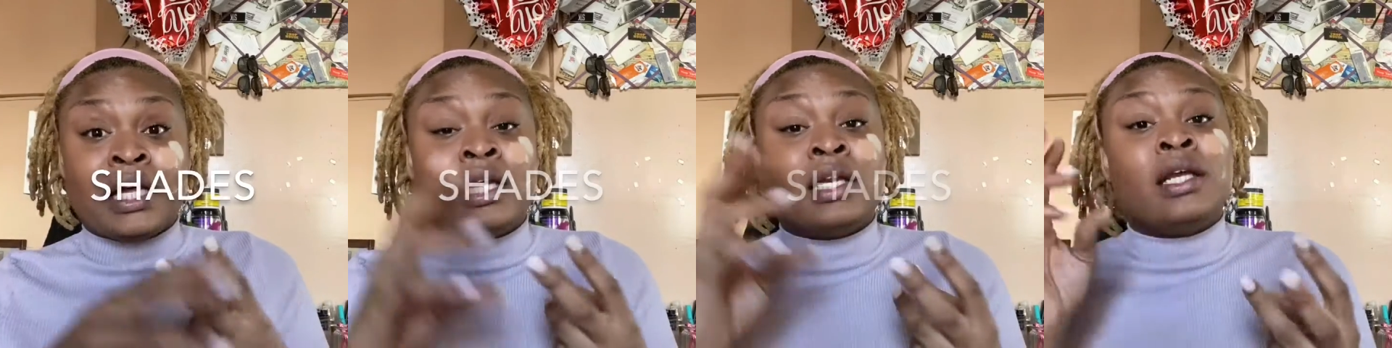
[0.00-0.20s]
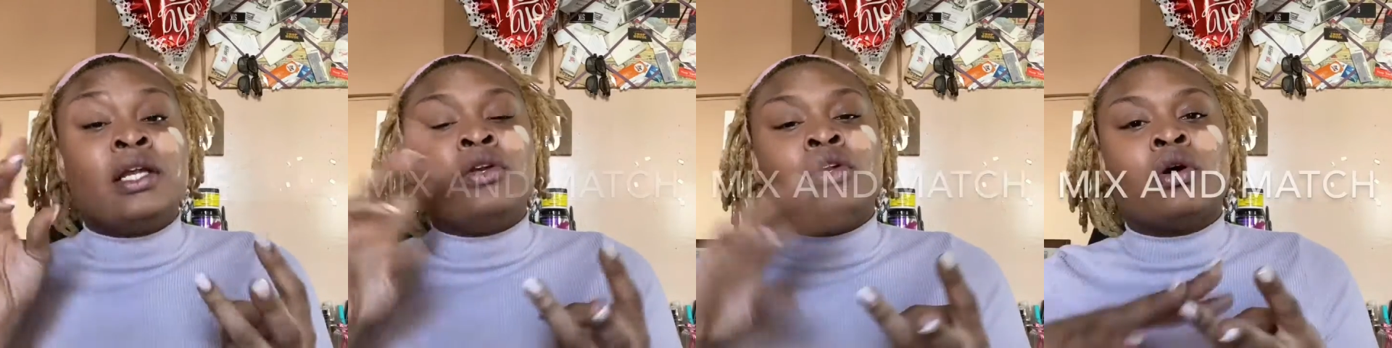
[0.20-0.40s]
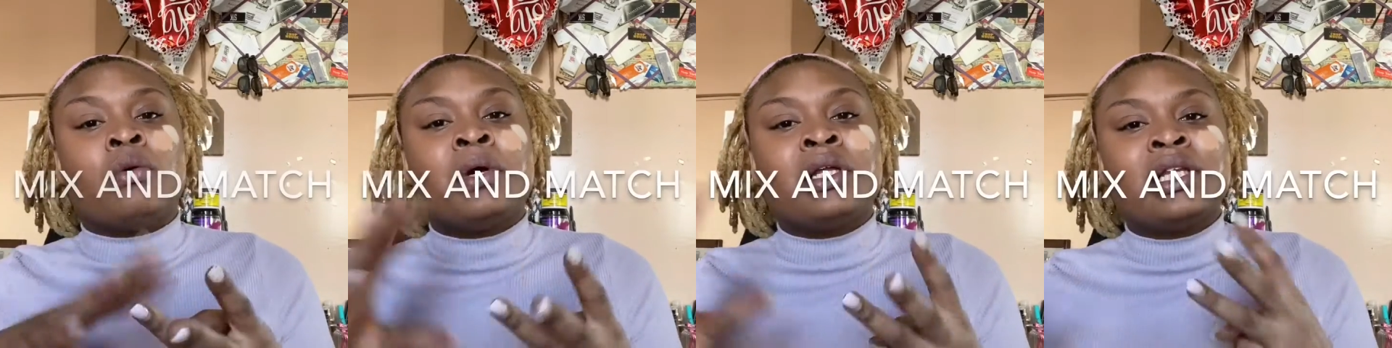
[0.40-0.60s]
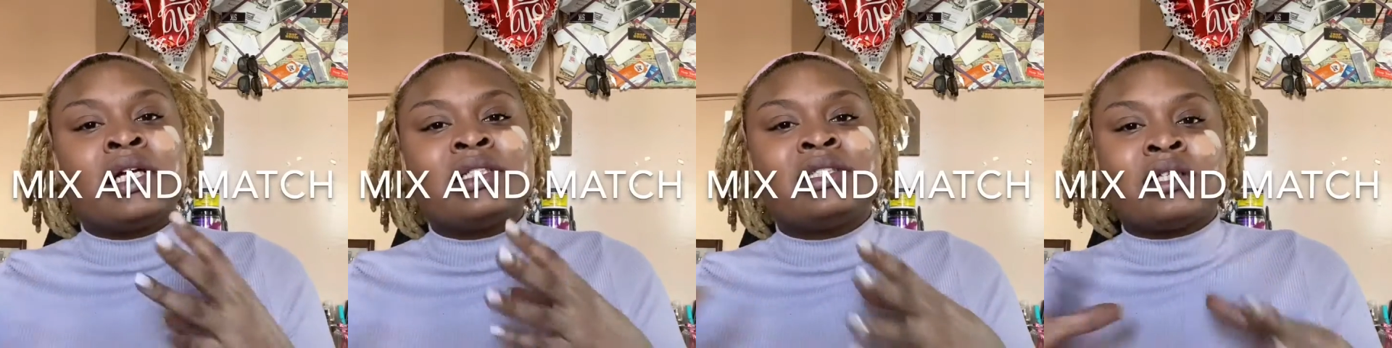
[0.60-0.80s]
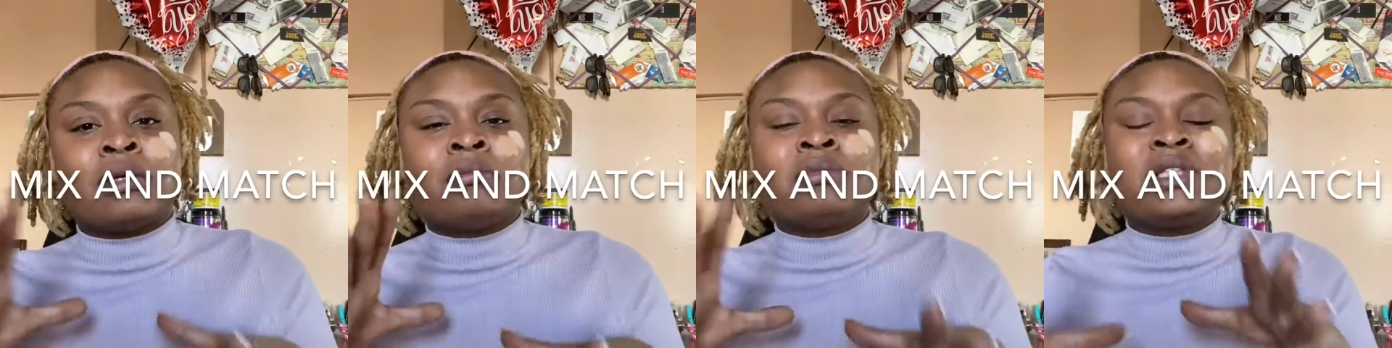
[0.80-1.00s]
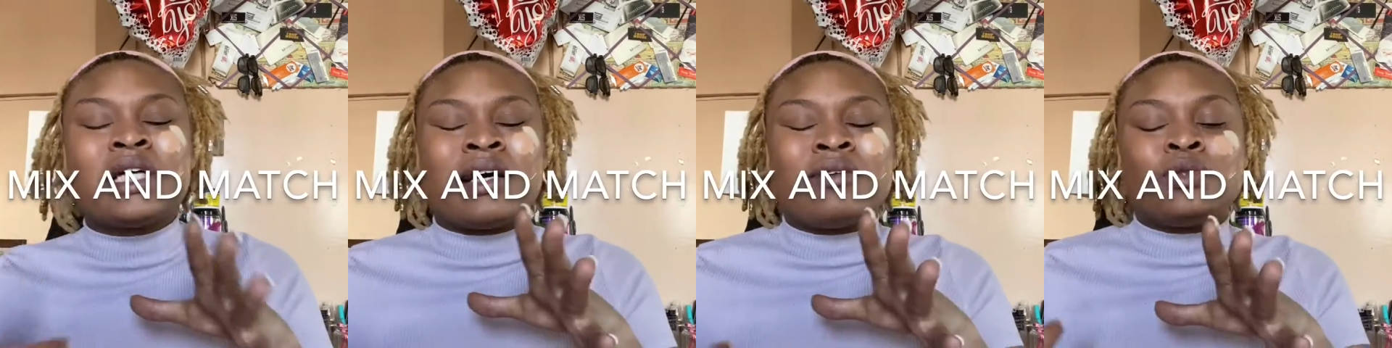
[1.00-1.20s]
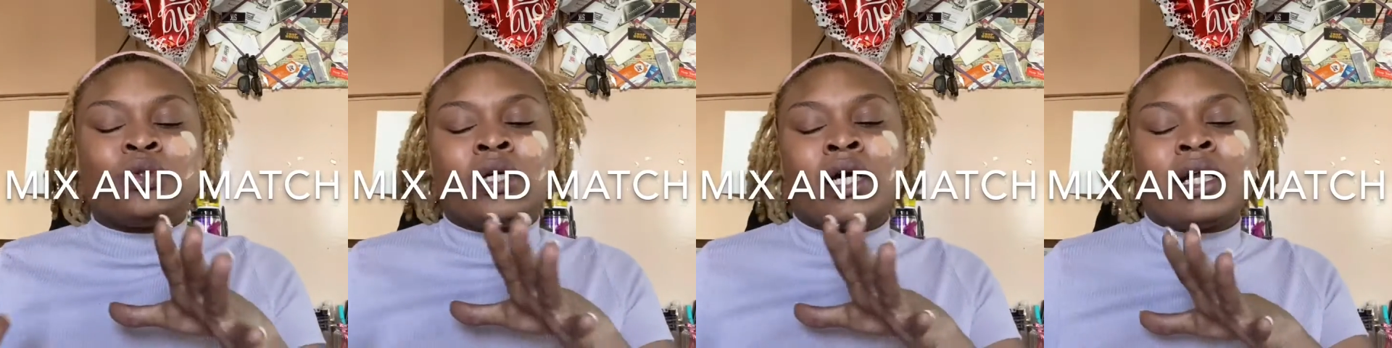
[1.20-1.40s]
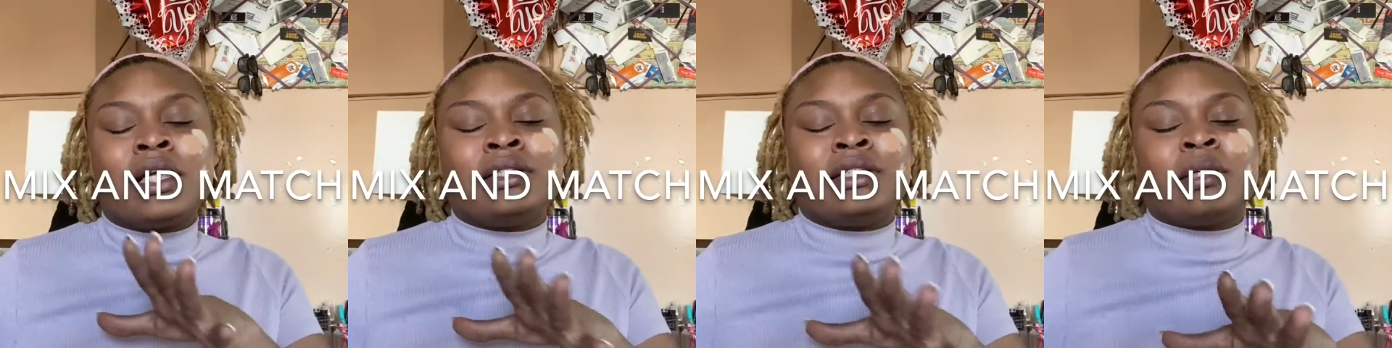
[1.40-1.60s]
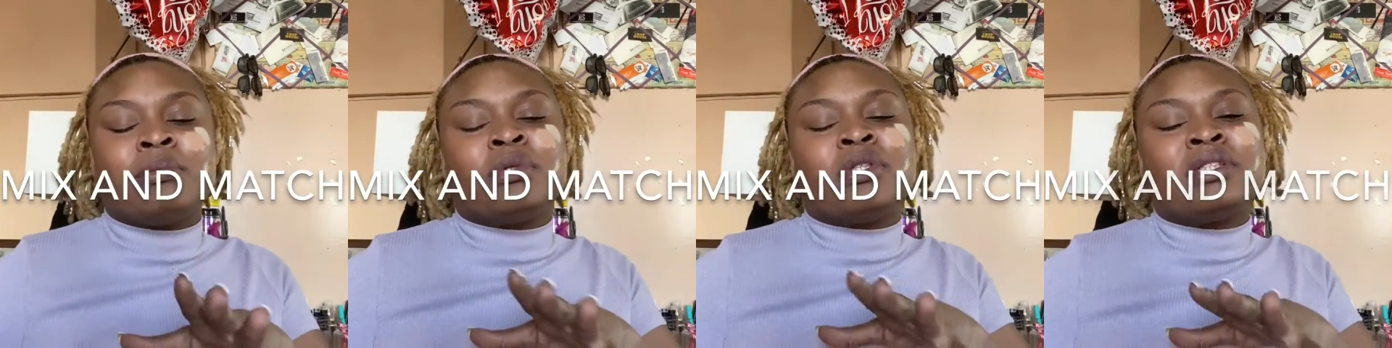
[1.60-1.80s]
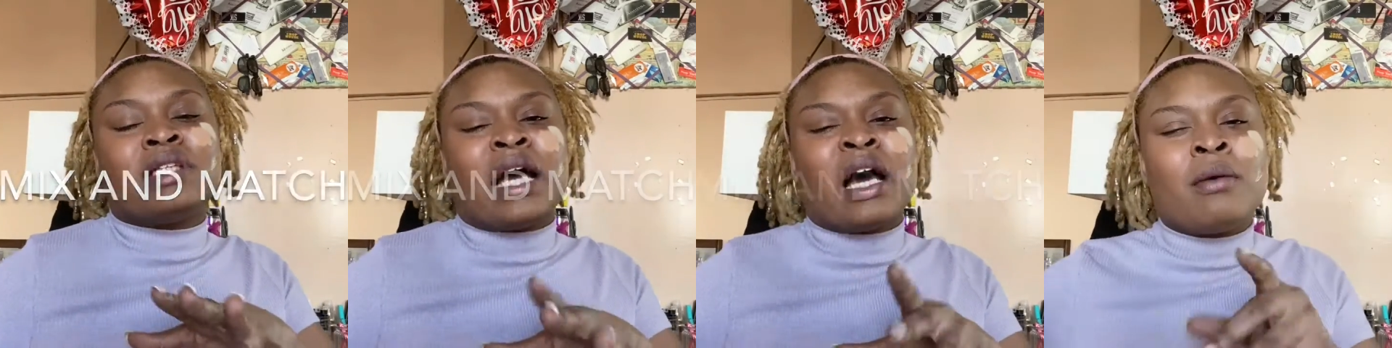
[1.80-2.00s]
and then knowing that sometimes you gotta
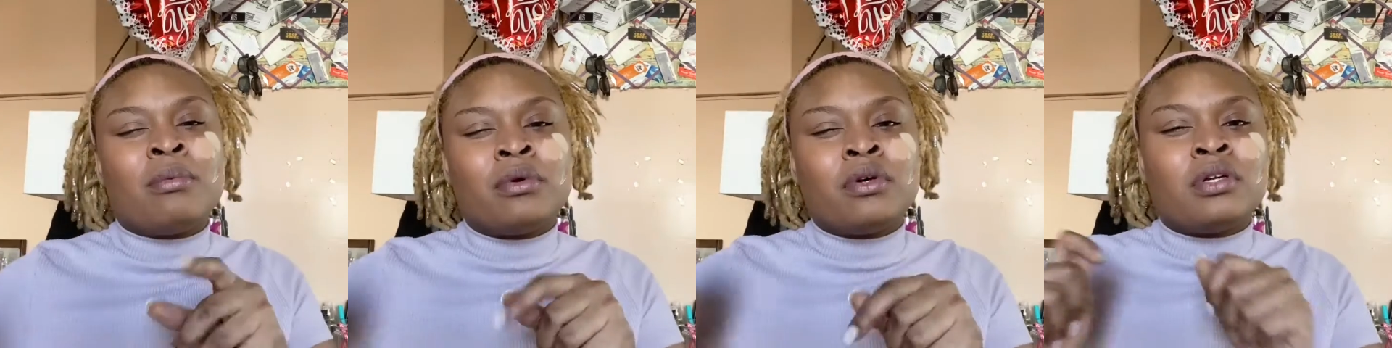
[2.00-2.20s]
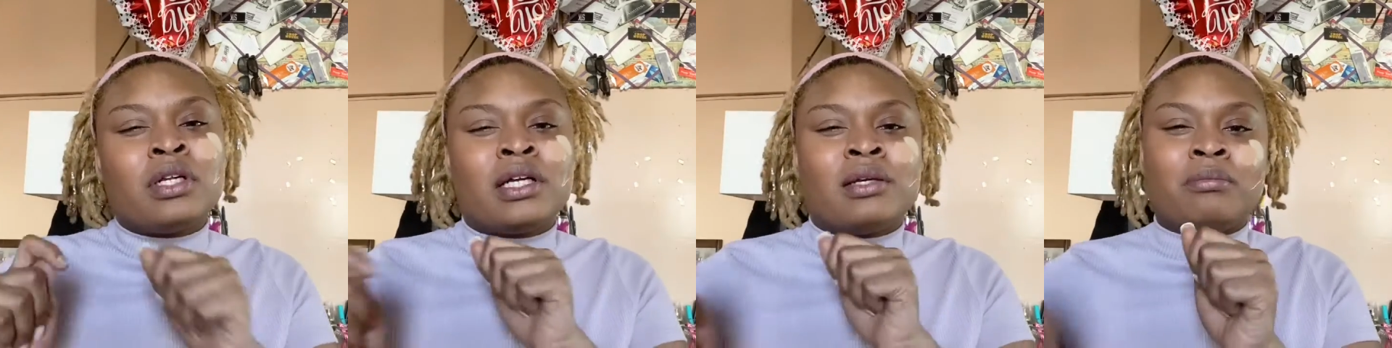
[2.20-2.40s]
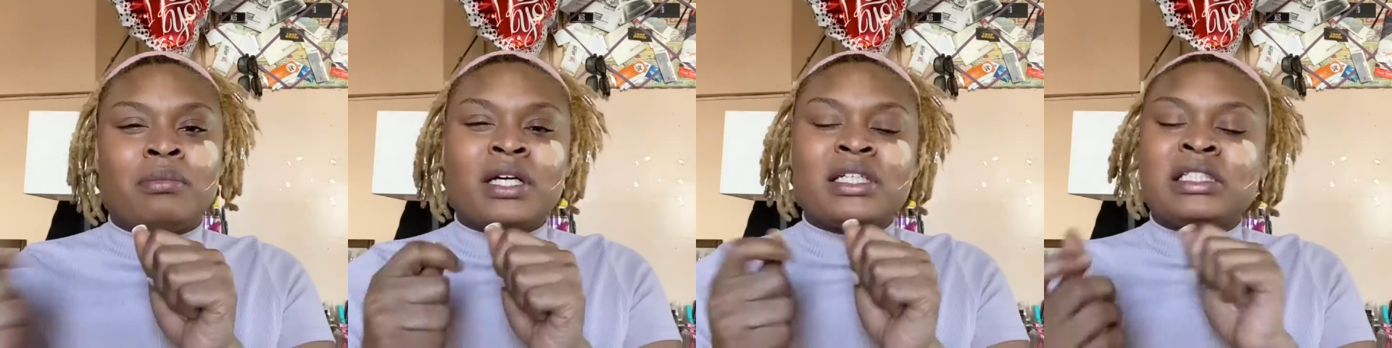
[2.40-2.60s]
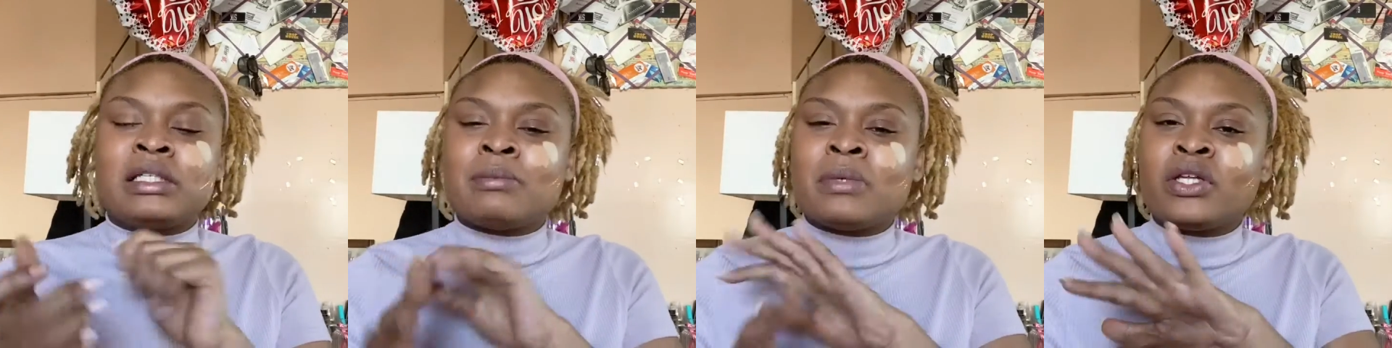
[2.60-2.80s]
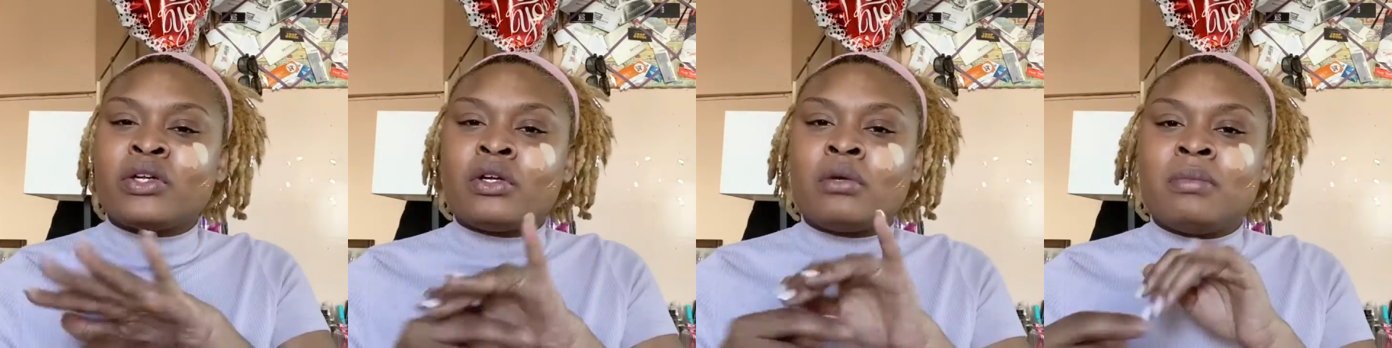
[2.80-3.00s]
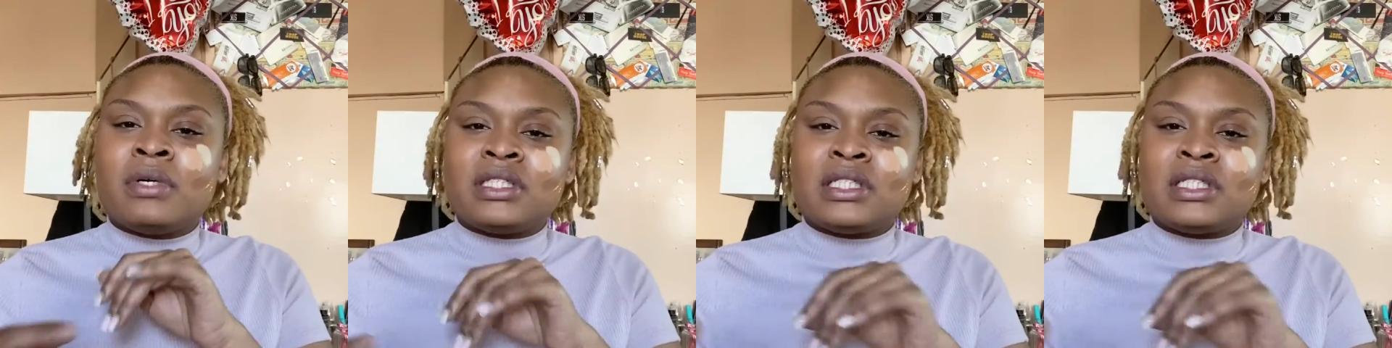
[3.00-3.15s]
dibble dabble and mix them a little bit